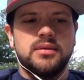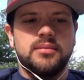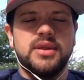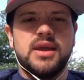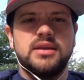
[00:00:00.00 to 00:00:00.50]

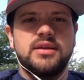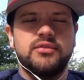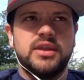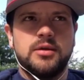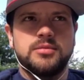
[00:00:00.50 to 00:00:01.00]
But yeah, it
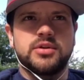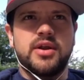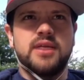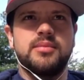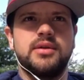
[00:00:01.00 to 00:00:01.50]
definitely helps the
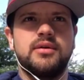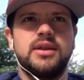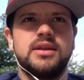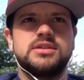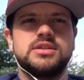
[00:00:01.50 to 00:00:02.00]

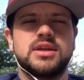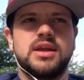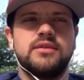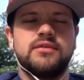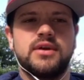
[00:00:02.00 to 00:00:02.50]
grindability, and it just
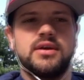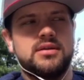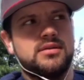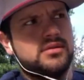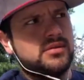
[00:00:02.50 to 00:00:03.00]
kind of
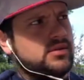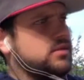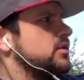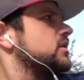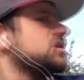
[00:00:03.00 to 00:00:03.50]

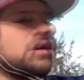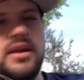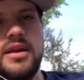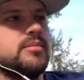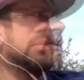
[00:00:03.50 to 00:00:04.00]
sorry,
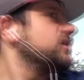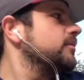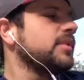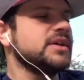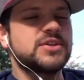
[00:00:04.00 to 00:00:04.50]
I got a bee
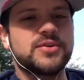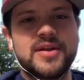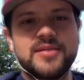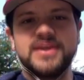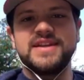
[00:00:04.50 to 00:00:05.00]
buzzing
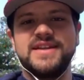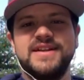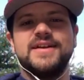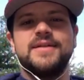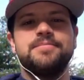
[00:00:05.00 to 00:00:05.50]
around me.
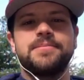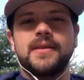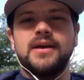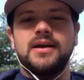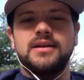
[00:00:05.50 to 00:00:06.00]

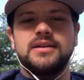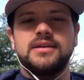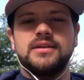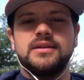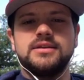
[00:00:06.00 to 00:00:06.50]
Uh,
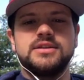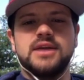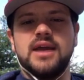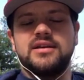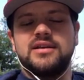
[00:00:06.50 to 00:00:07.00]
I
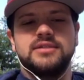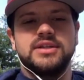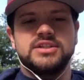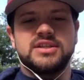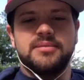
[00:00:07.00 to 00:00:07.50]
don't know.
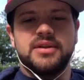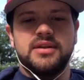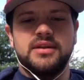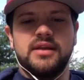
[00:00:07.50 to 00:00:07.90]
It's just something.